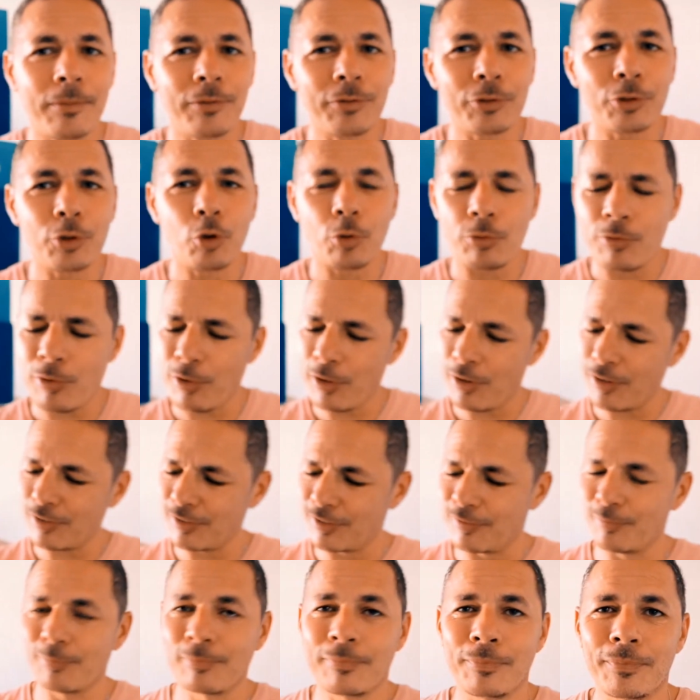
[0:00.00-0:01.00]
So
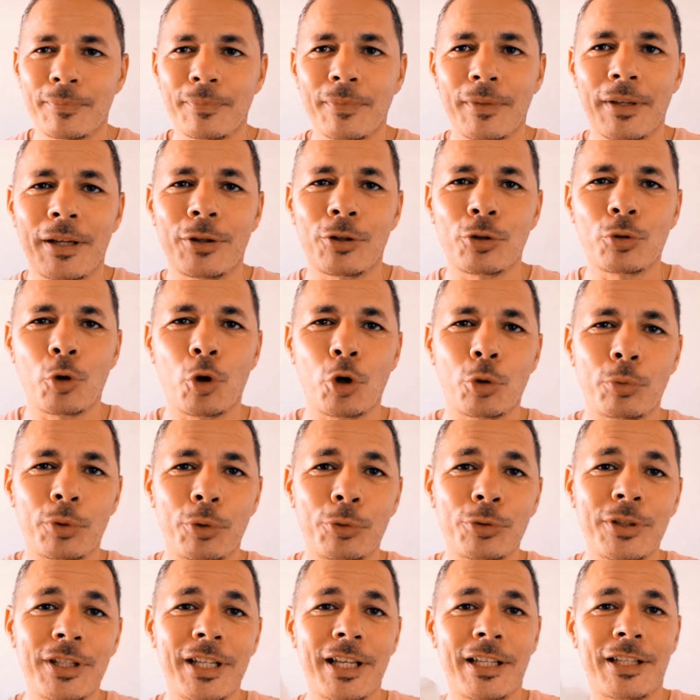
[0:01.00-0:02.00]
first, let's talk
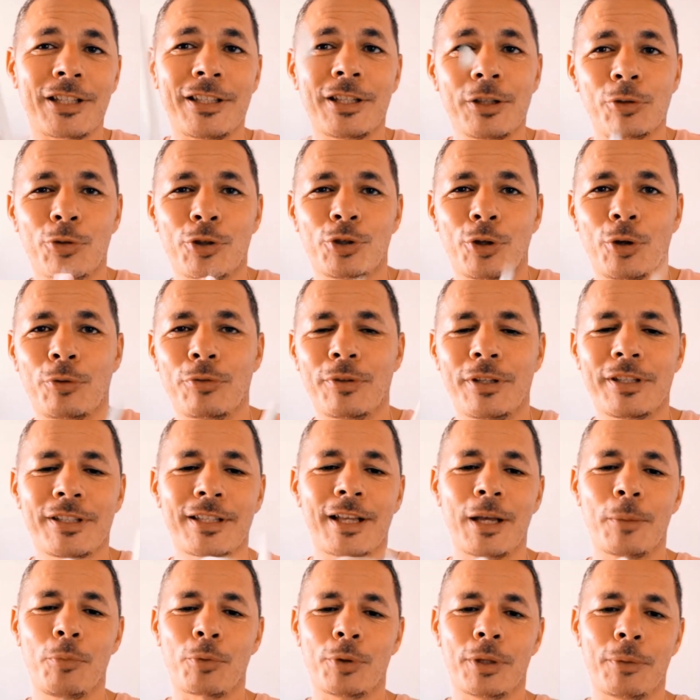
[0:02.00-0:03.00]
about the exterior of this
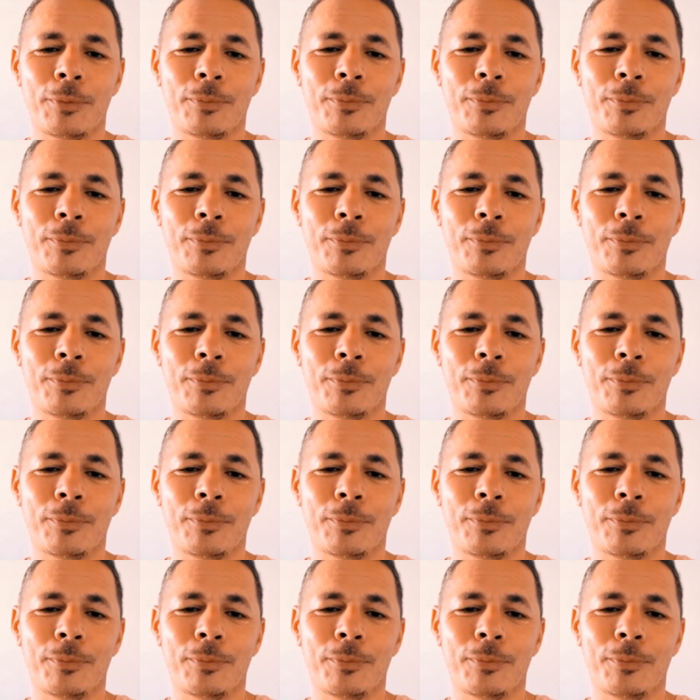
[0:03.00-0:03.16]
camera.